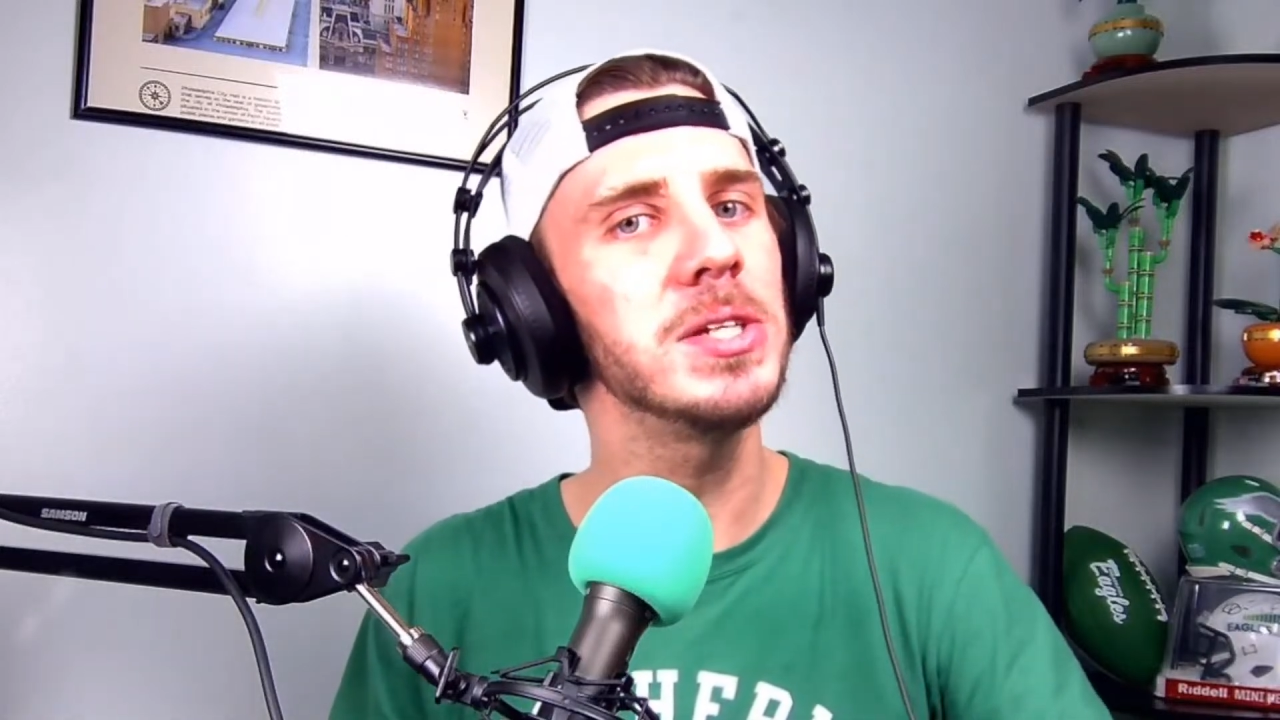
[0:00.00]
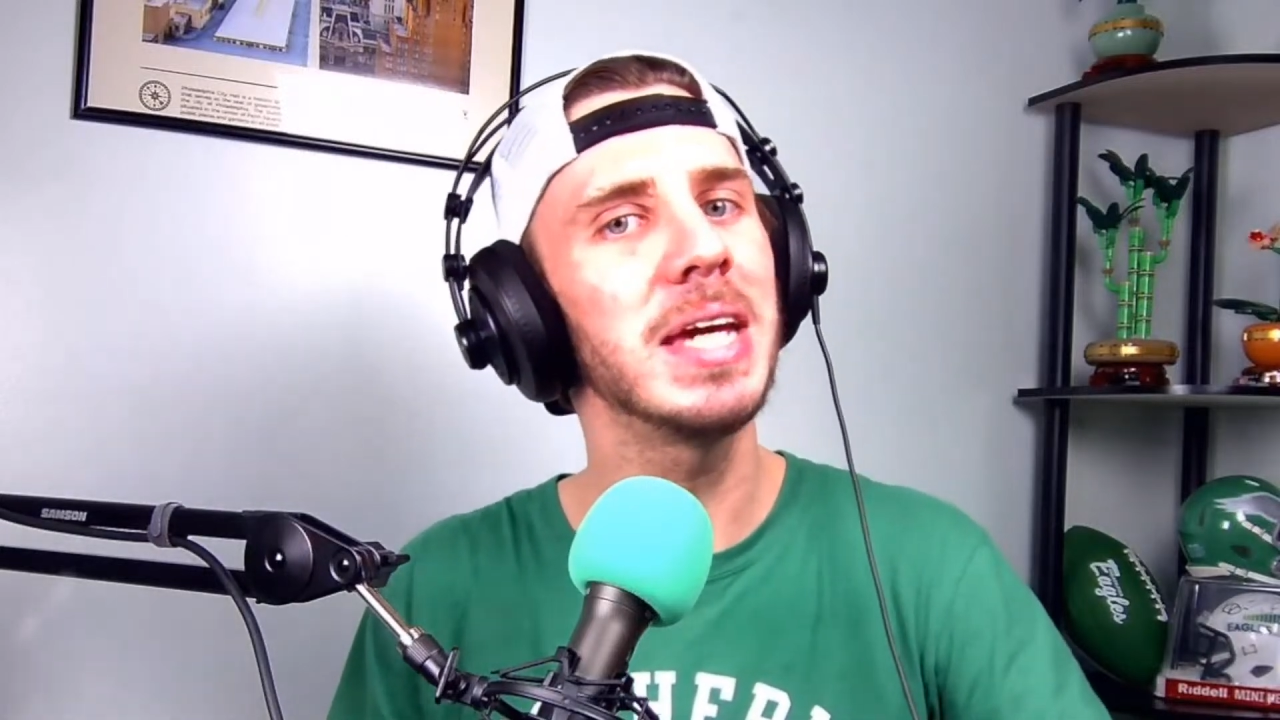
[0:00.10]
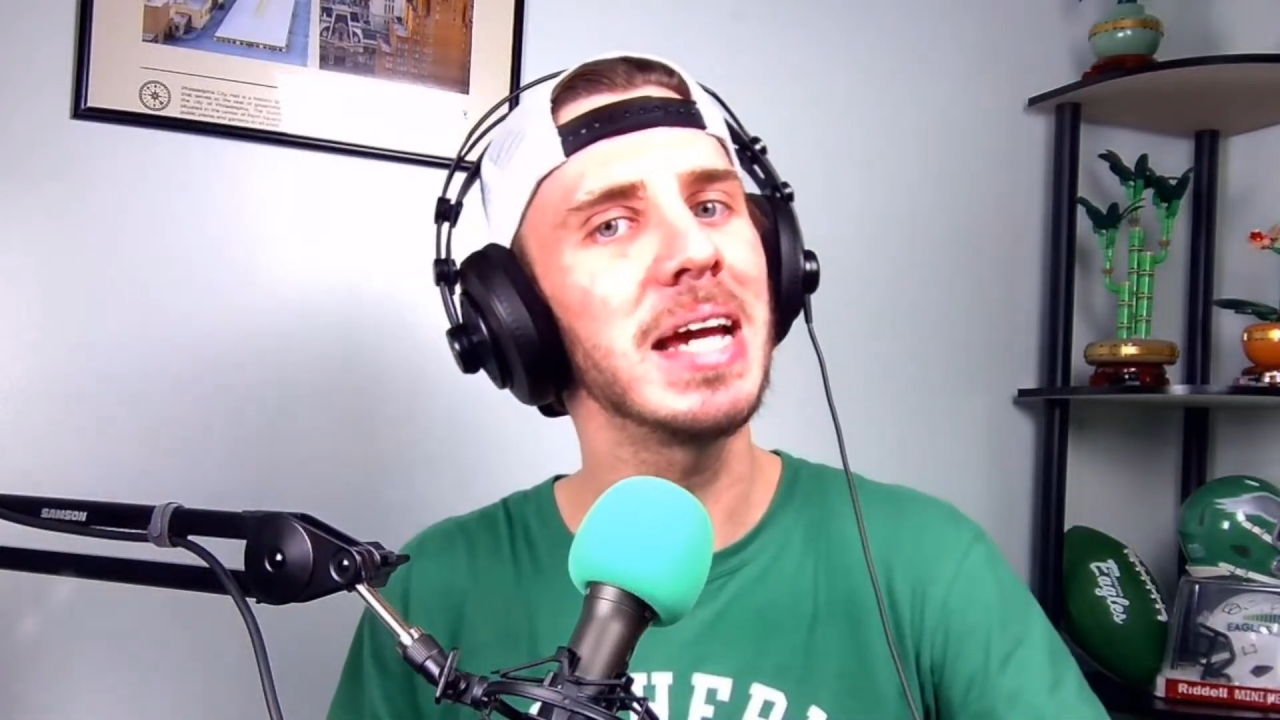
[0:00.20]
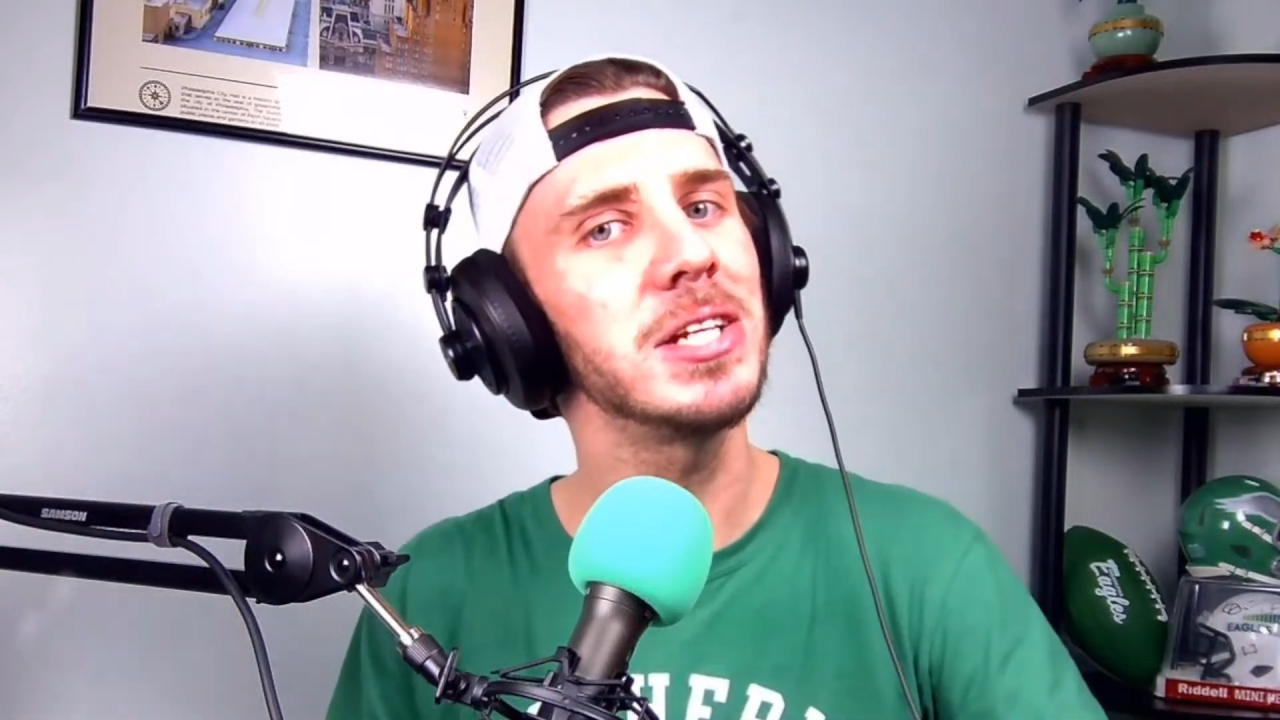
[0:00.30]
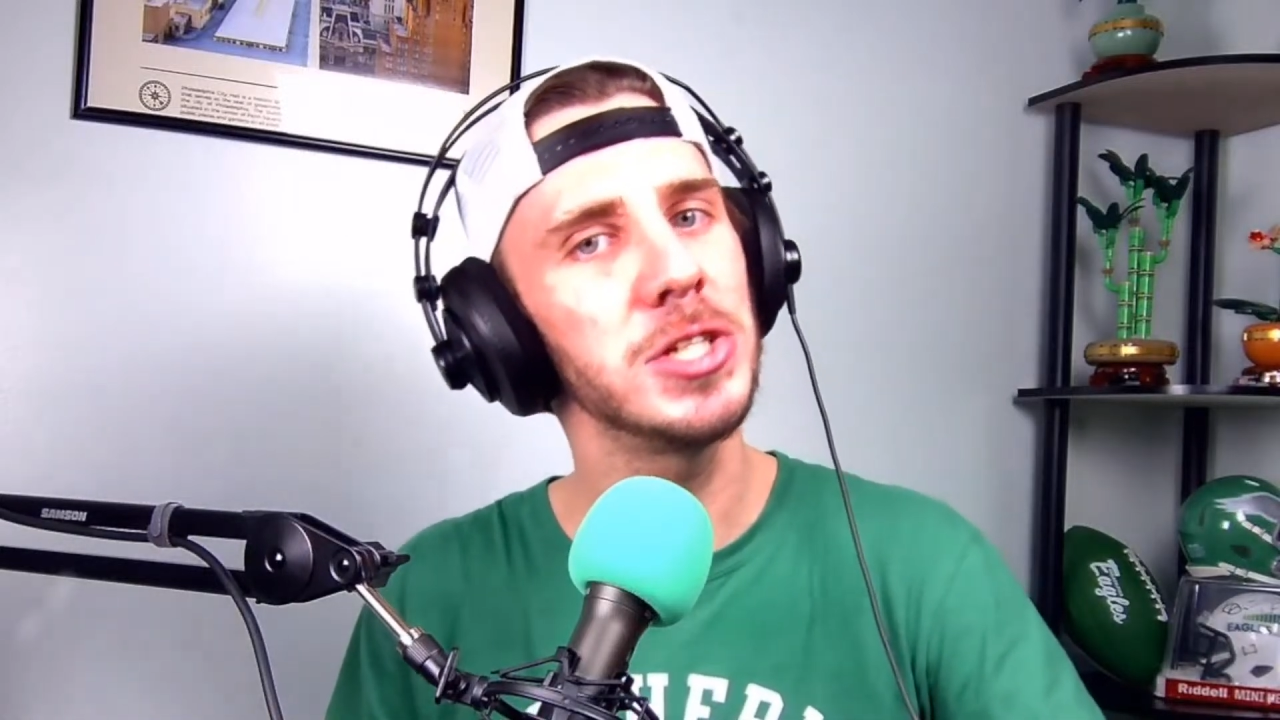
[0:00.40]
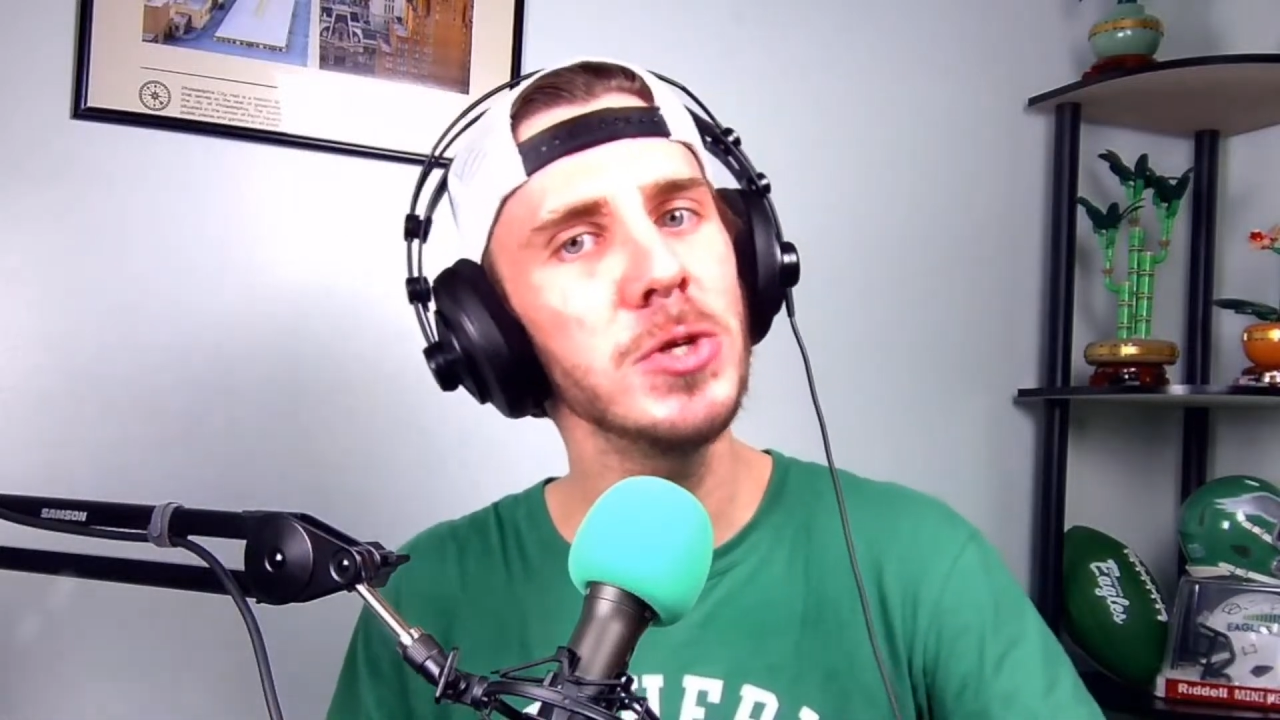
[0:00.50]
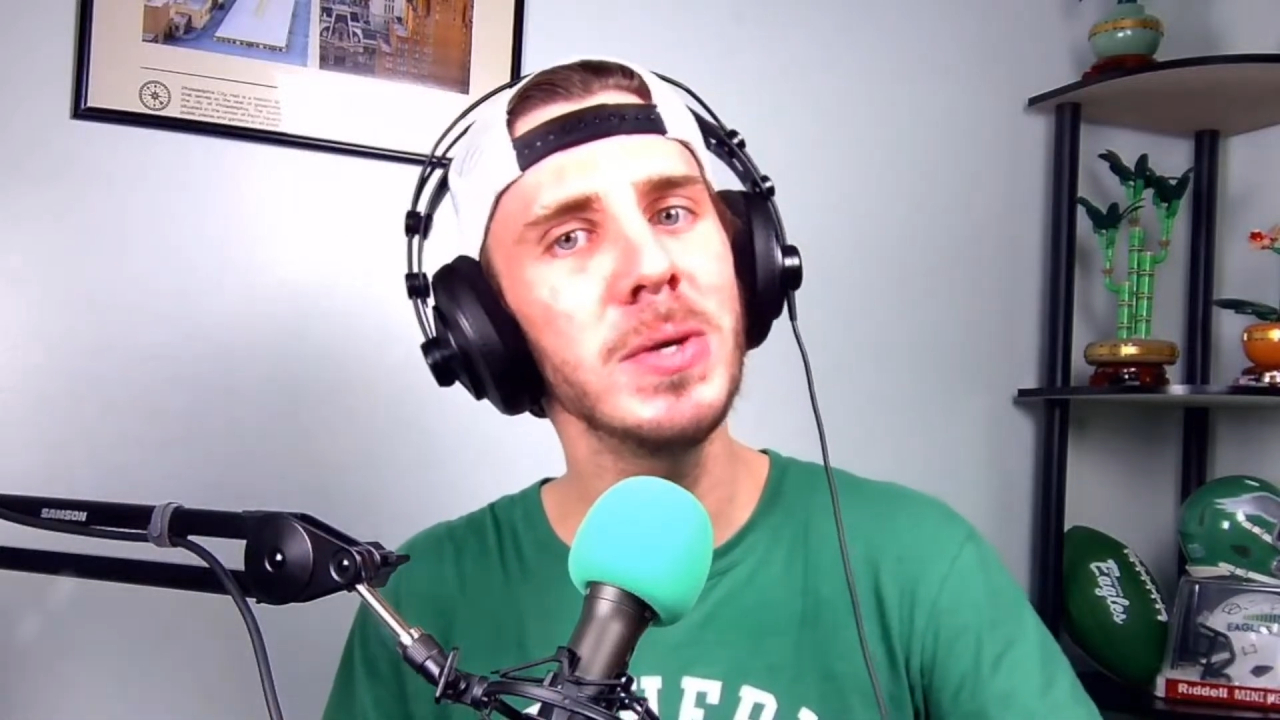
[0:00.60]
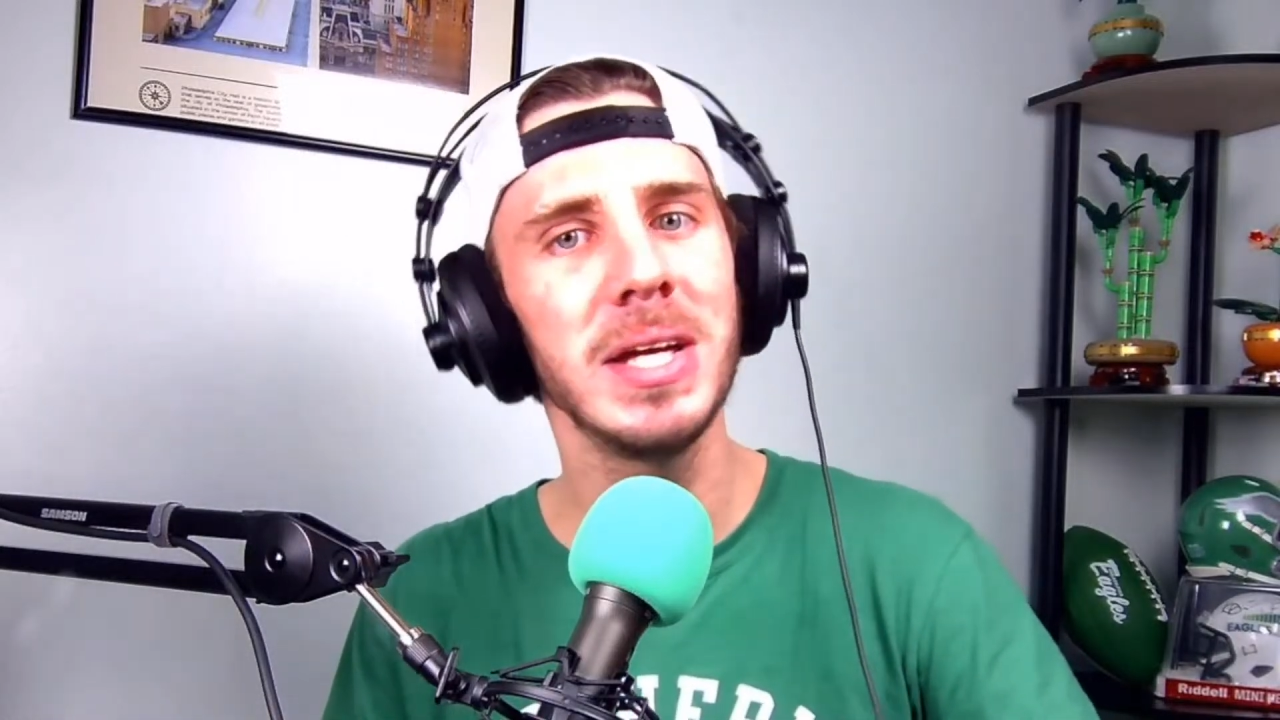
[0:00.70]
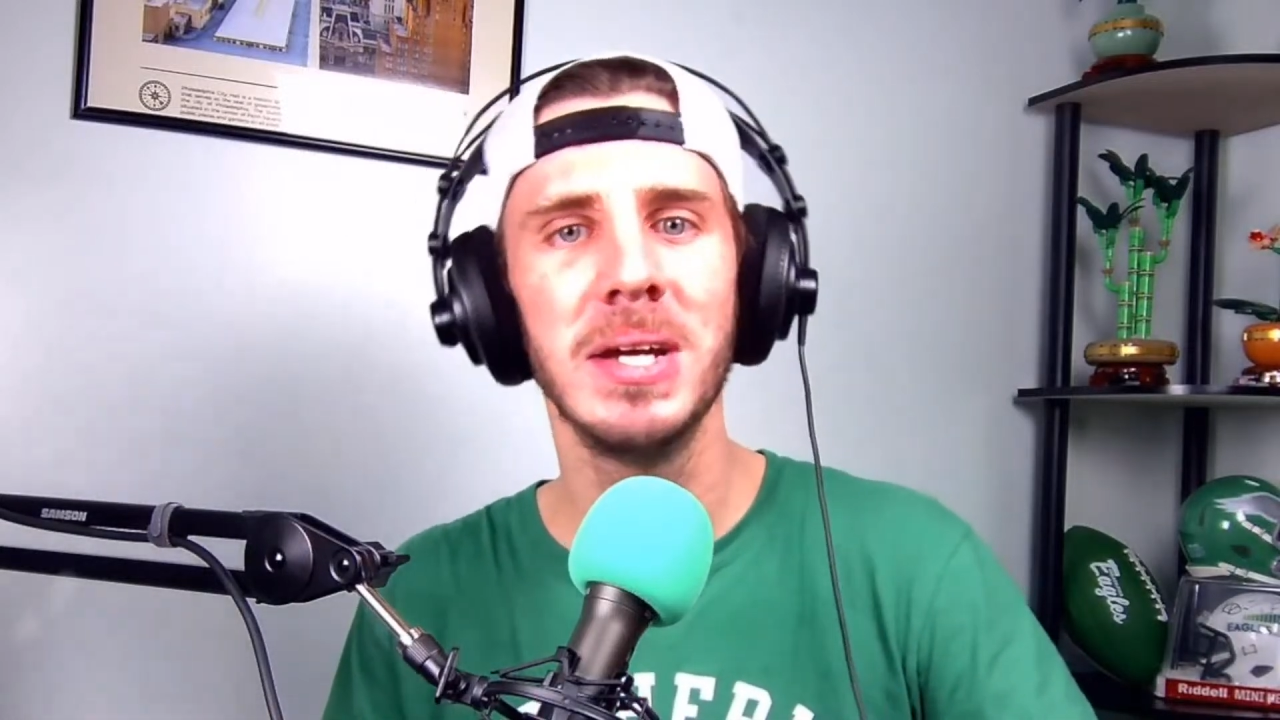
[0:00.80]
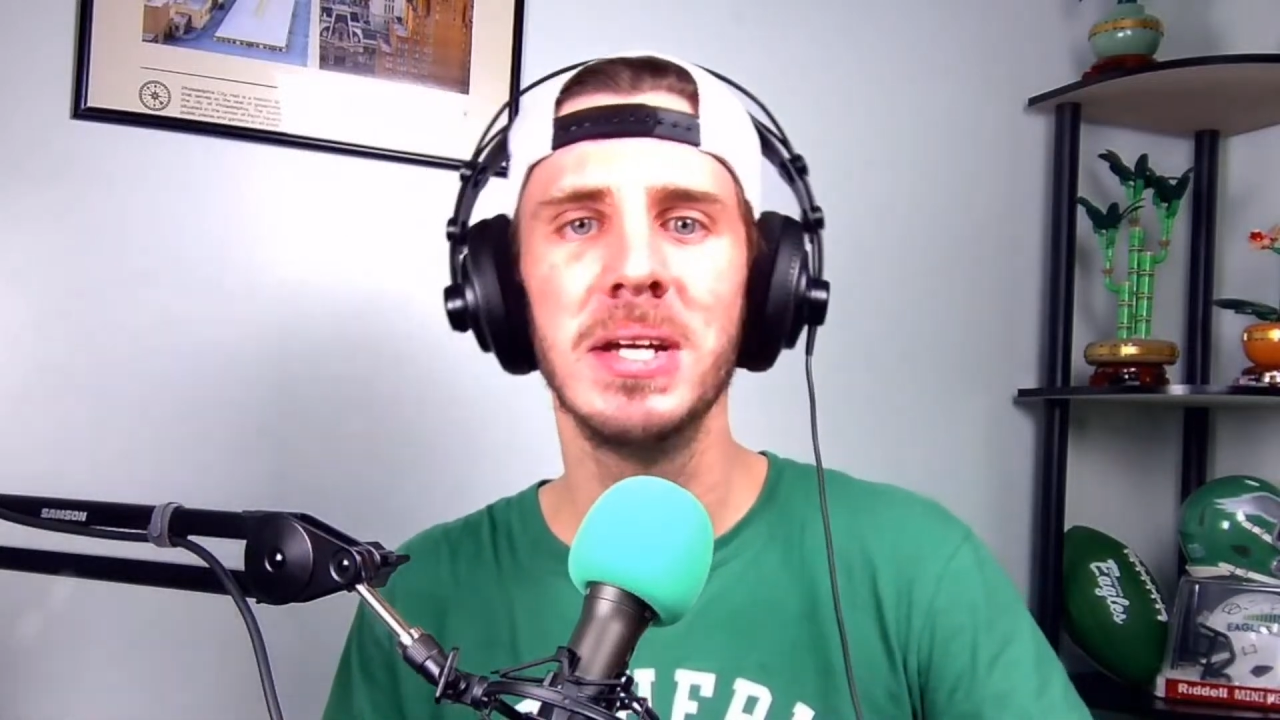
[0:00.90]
can't do it